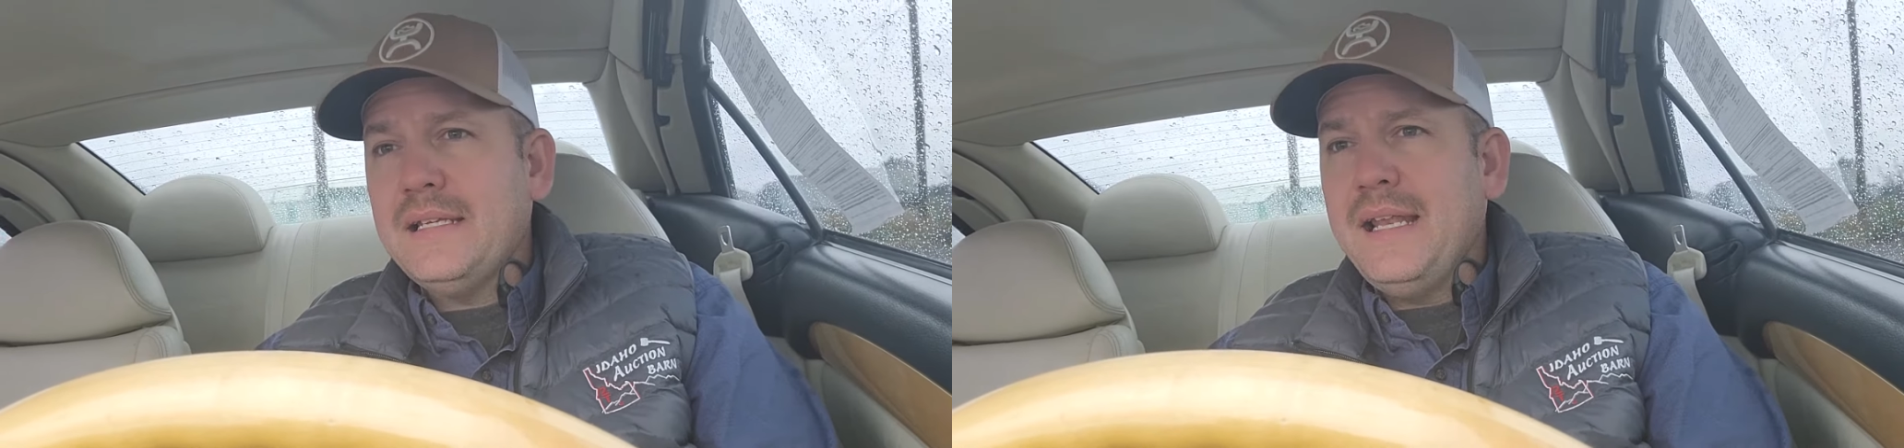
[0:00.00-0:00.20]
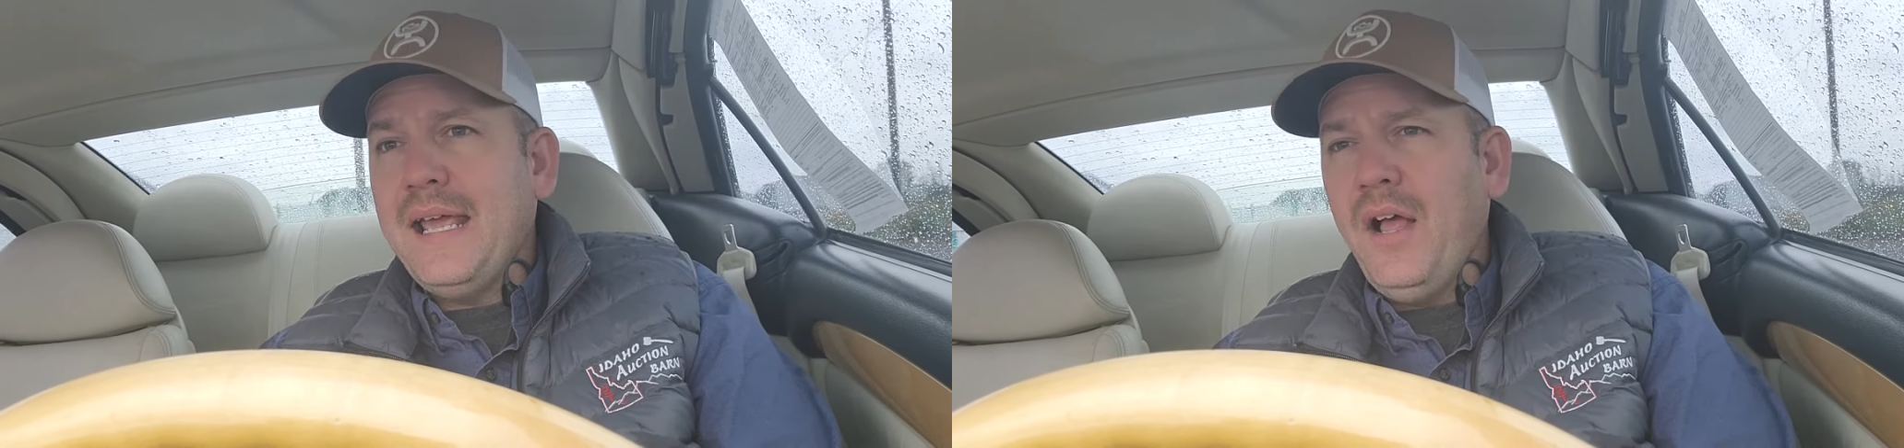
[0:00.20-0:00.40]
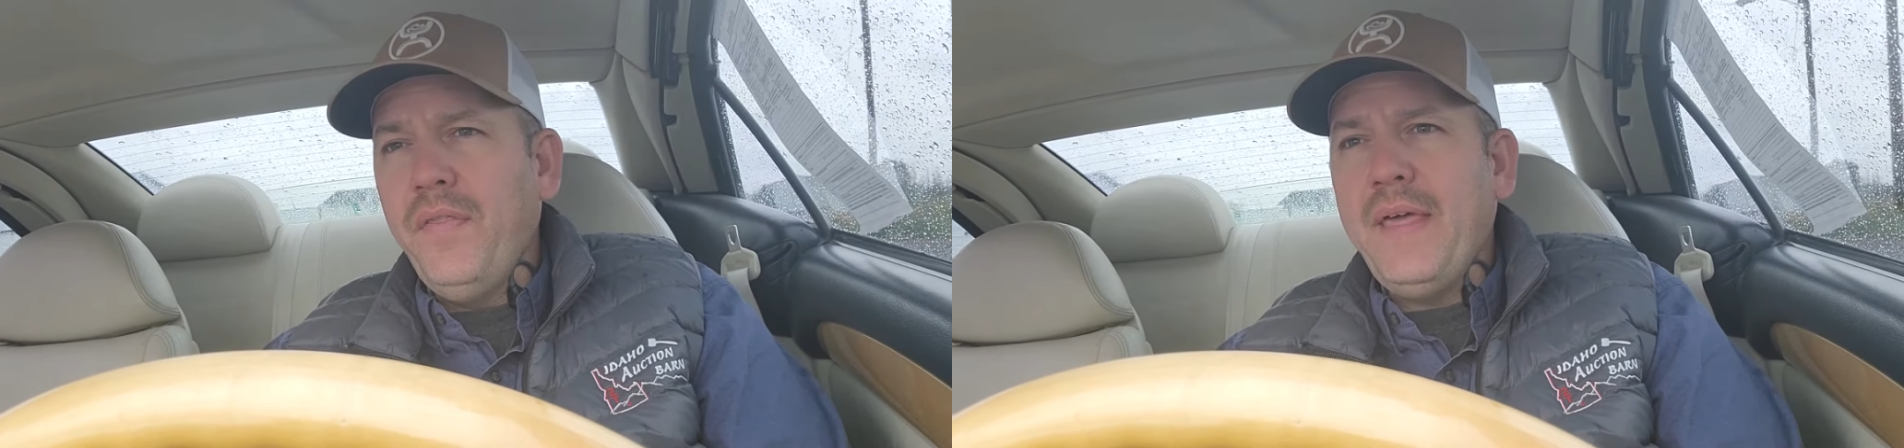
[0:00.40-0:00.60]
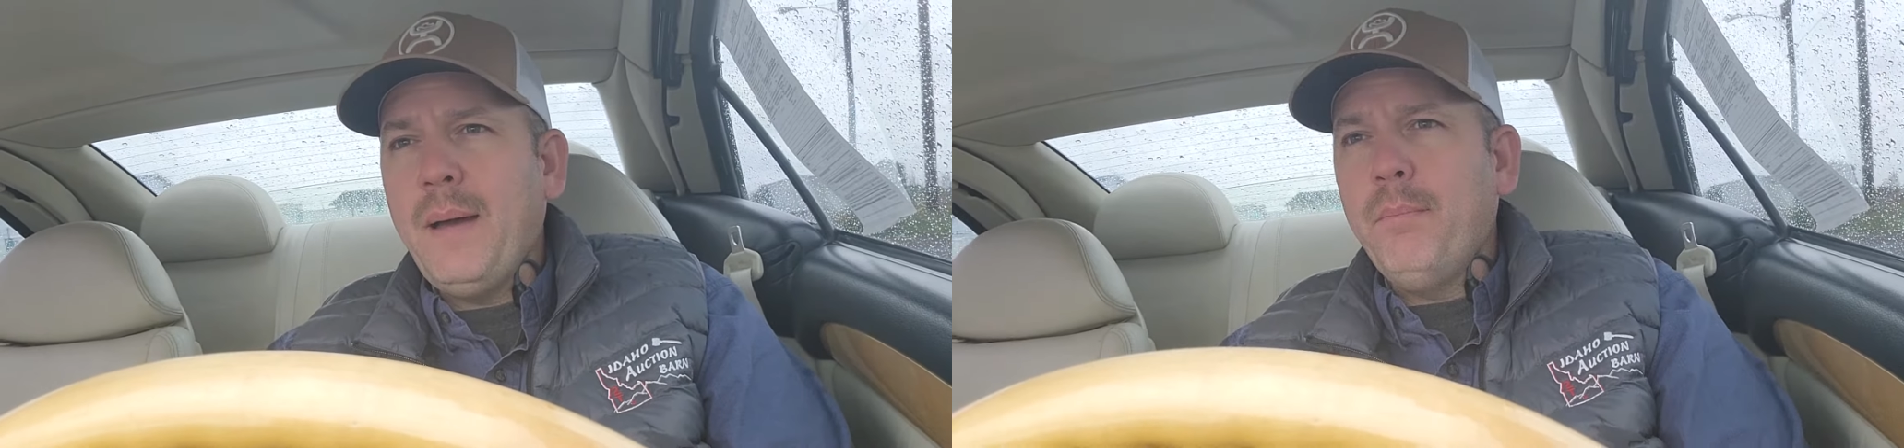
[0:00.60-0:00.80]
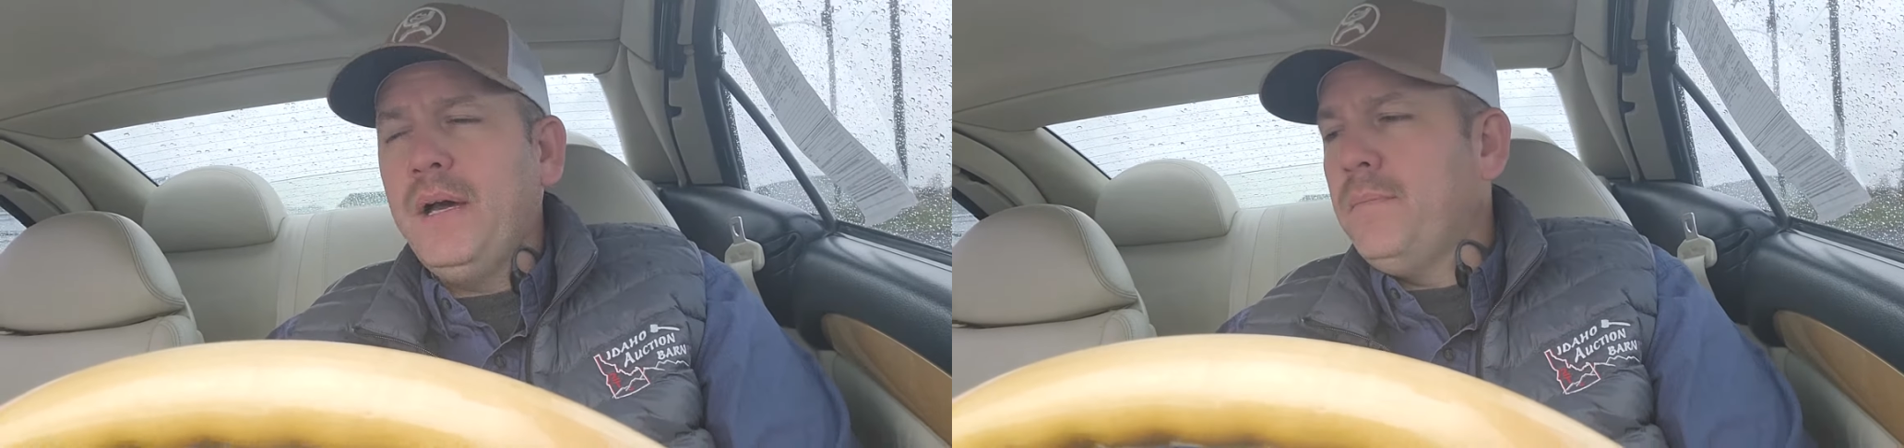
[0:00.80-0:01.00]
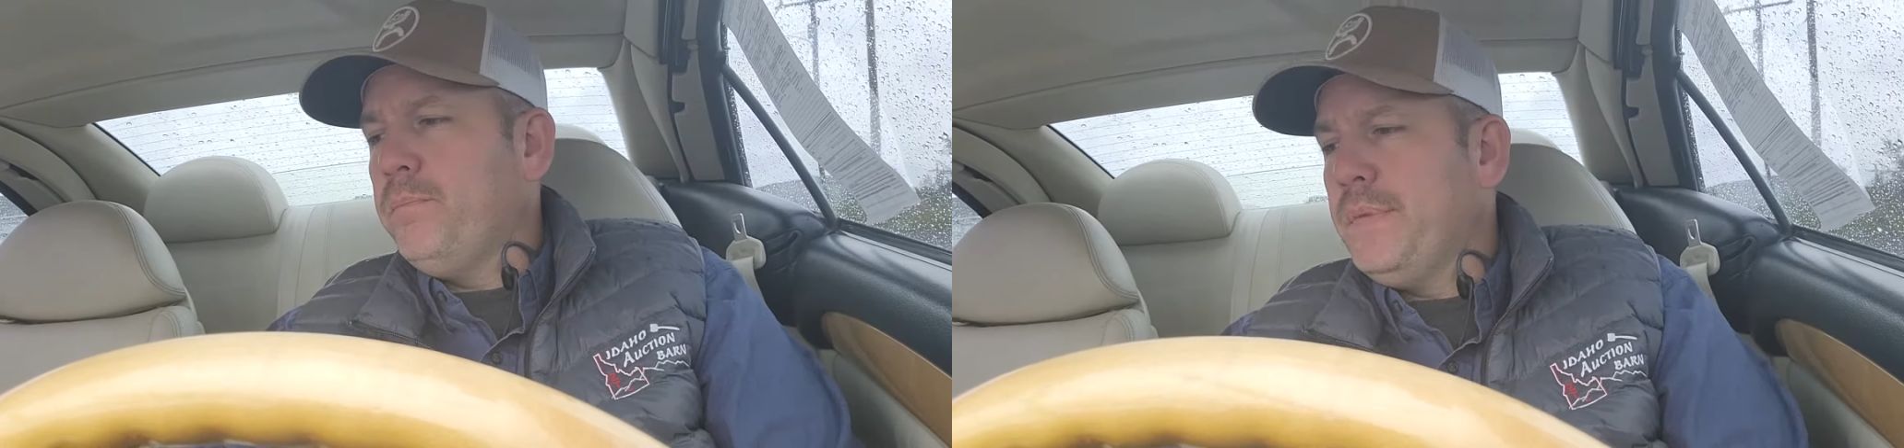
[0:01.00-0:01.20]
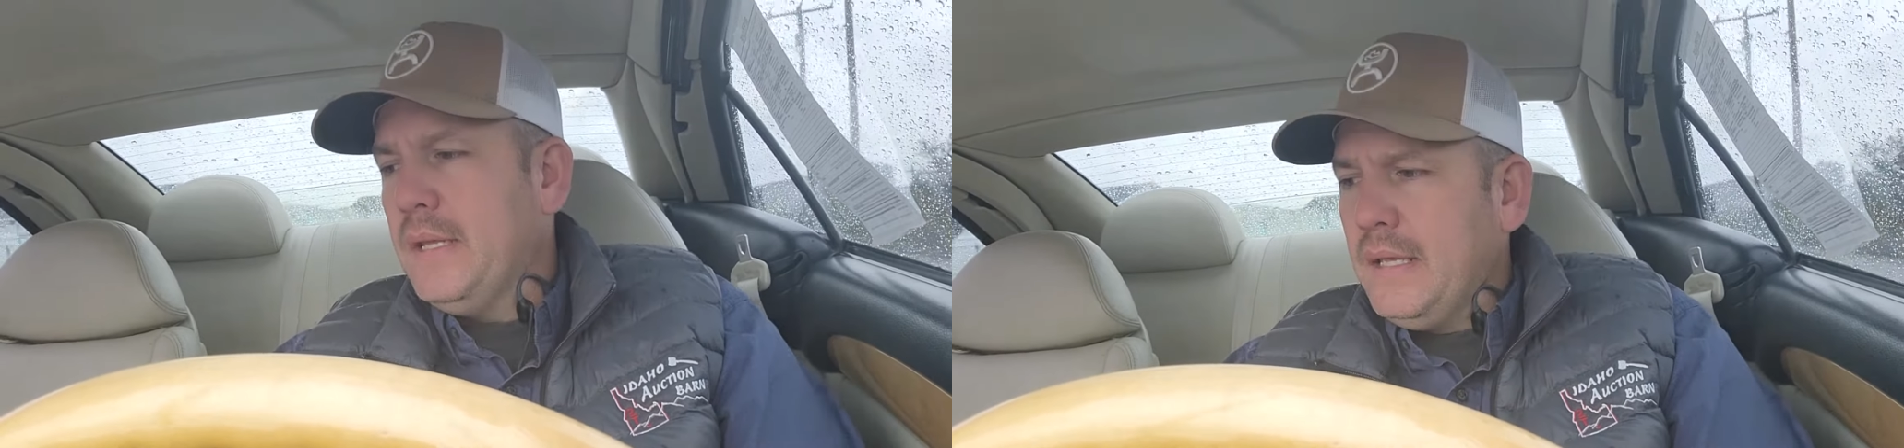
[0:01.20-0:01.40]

and held that button.